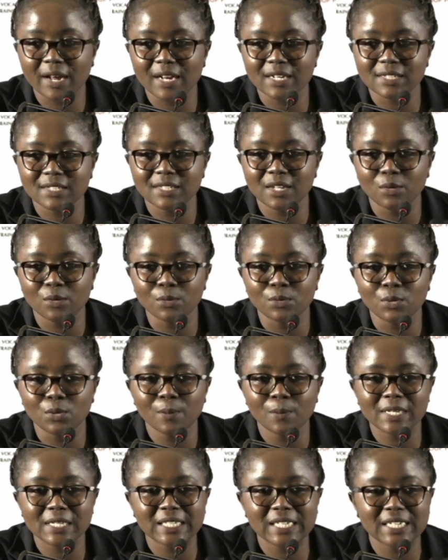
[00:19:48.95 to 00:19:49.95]
at the
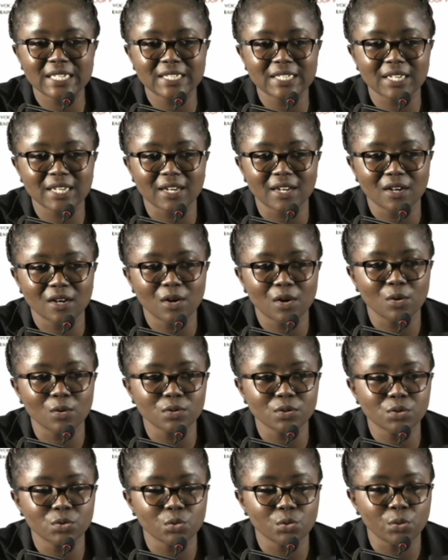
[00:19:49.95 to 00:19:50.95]
Huduma Center
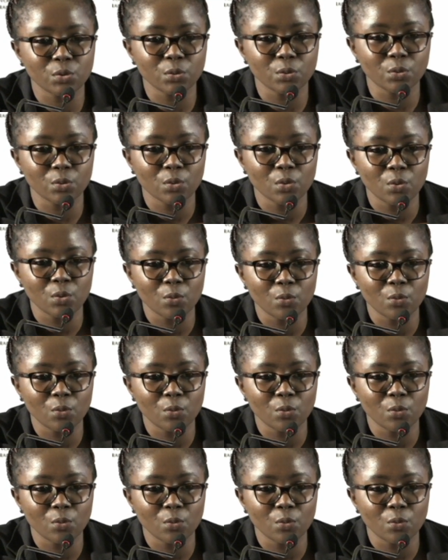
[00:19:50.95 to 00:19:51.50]
close to you.